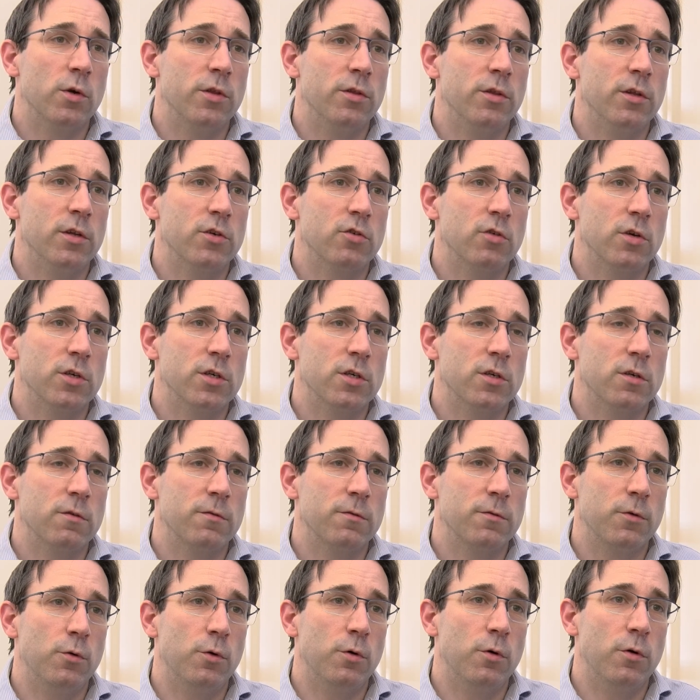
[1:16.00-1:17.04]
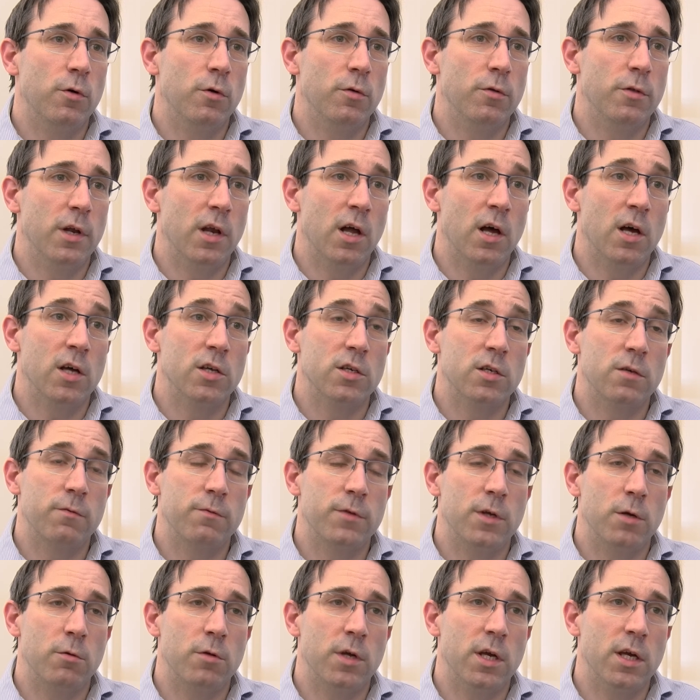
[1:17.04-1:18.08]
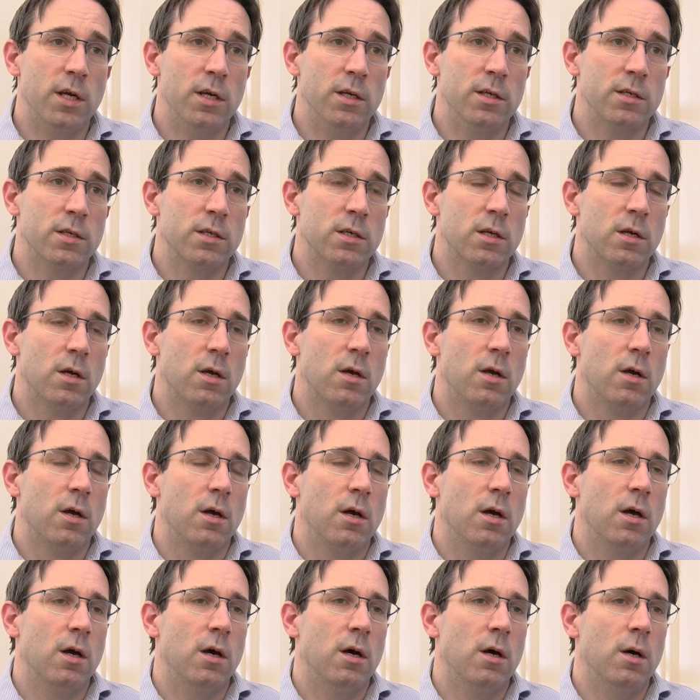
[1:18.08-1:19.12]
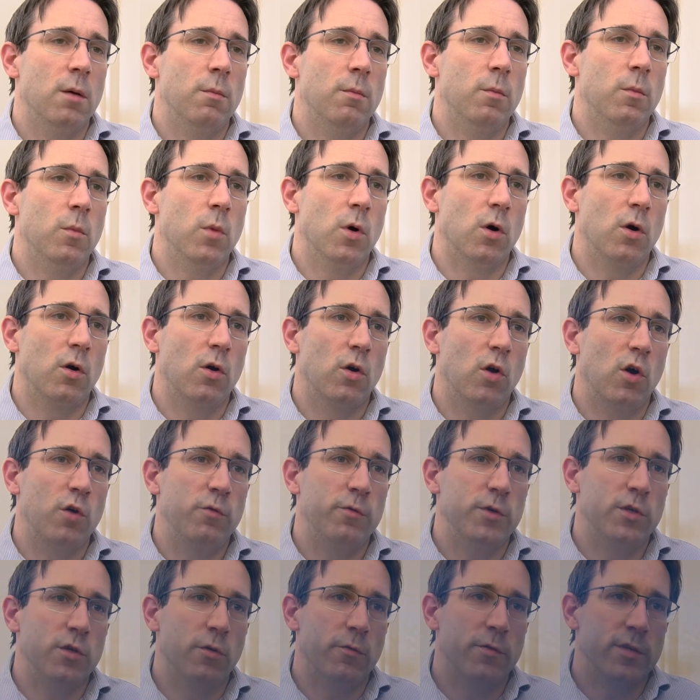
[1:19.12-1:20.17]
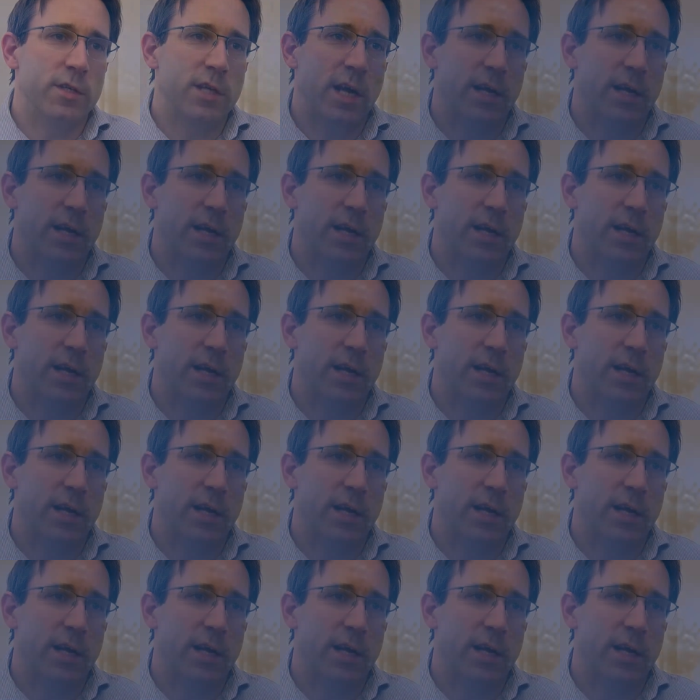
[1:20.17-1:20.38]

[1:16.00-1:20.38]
in the trust for the last few years. Um, COVID's obviously